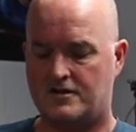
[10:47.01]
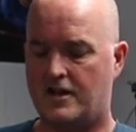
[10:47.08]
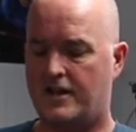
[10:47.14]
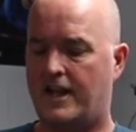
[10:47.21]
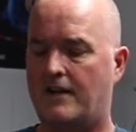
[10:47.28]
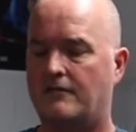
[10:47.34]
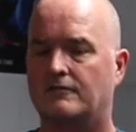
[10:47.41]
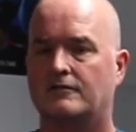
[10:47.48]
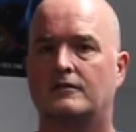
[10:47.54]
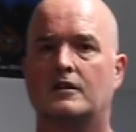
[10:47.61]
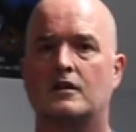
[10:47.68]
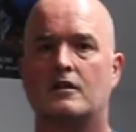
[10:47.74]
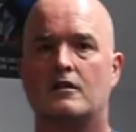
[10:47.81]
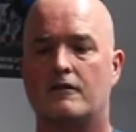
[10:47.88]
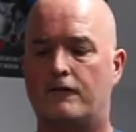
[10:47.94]
So you get
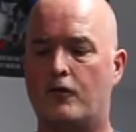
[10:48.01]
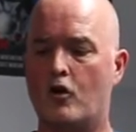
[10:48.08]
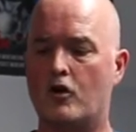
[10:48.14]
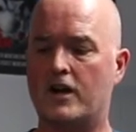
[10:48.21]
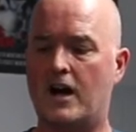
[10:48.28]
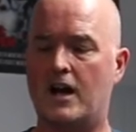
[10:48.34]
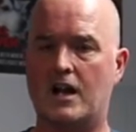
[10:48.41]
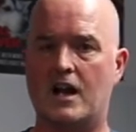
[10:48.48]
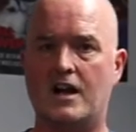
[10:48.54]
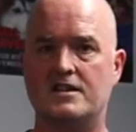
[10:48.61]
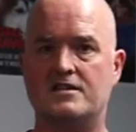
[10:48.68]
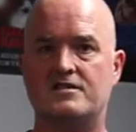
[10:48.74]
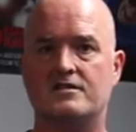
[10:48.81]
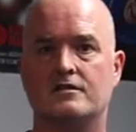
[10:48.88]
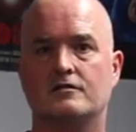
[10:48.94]
four guy
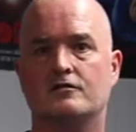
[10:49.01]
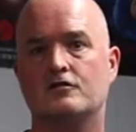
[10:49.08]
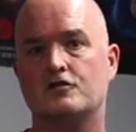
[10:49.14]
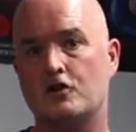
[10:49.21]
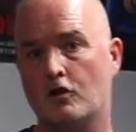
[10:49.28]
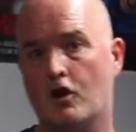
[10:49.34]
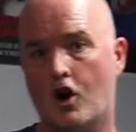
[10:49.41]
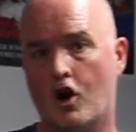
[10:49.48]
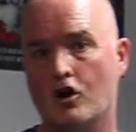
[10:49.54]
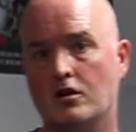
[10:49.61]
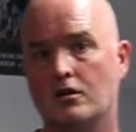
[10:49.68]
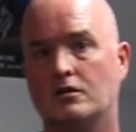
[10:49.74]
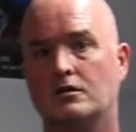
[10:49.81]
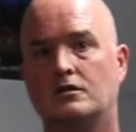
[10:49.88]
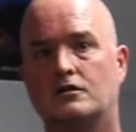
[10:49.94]
lines, two
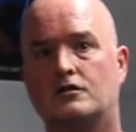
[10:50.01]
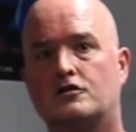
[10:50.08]
long,